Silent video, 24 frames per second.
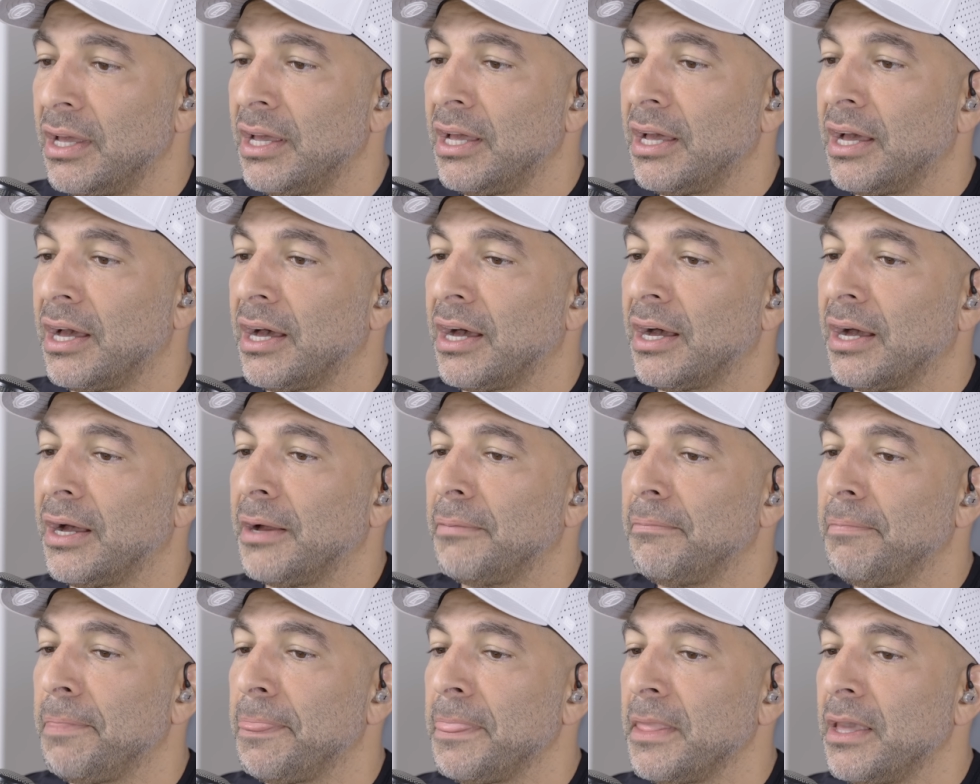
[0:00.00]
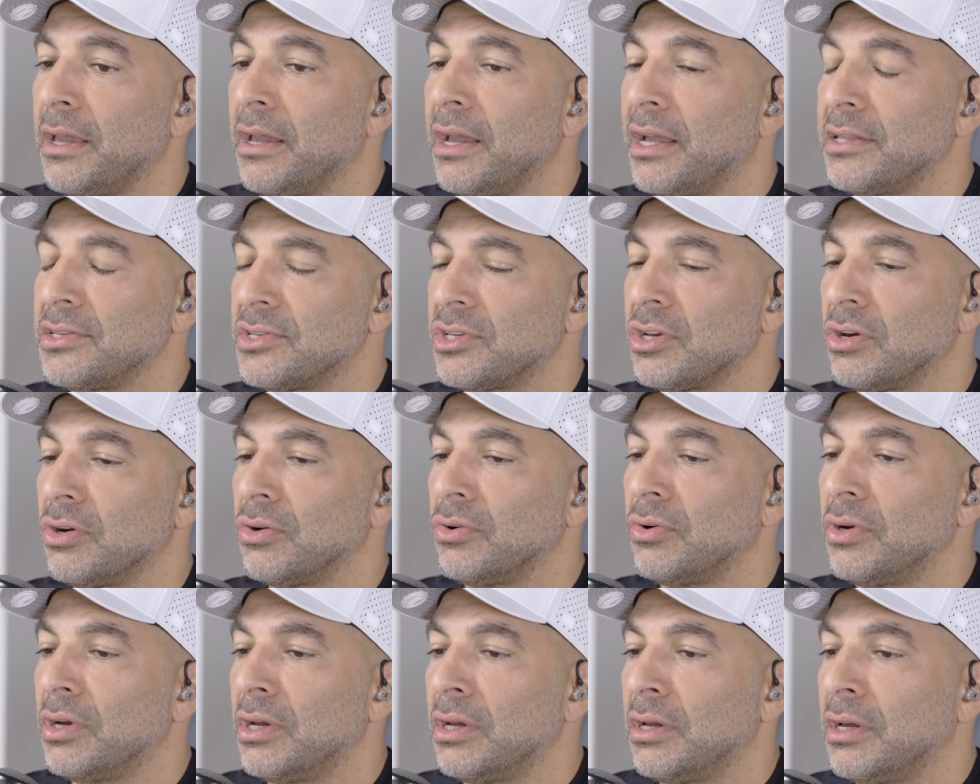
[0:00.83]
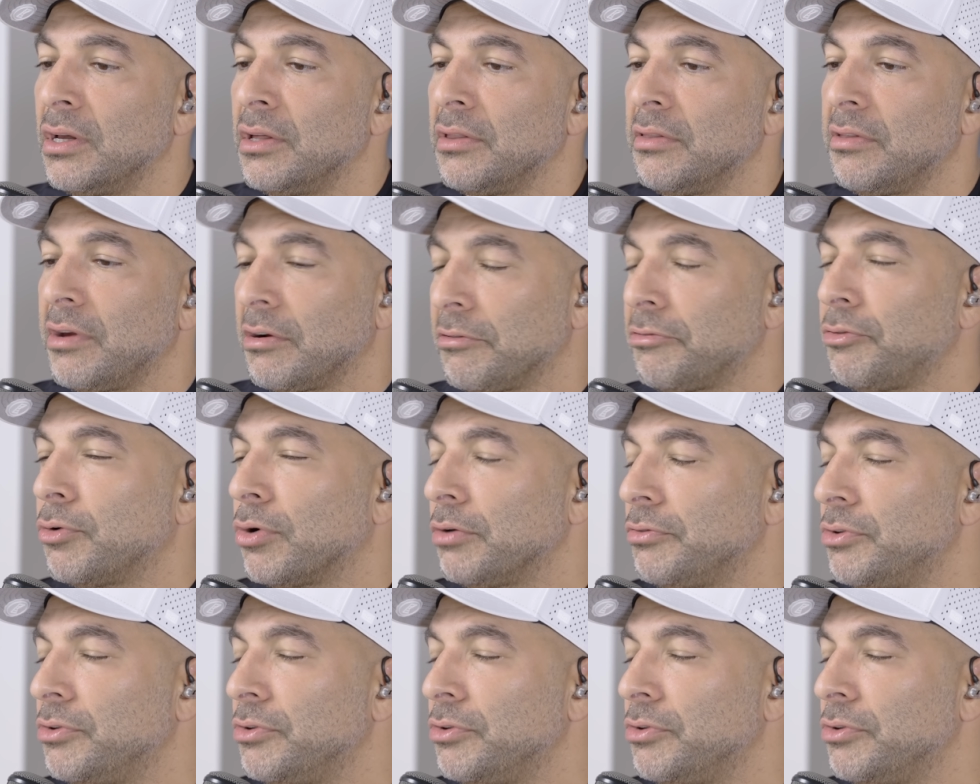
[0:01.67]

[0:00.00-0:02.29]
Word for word: Um, and so, therefore,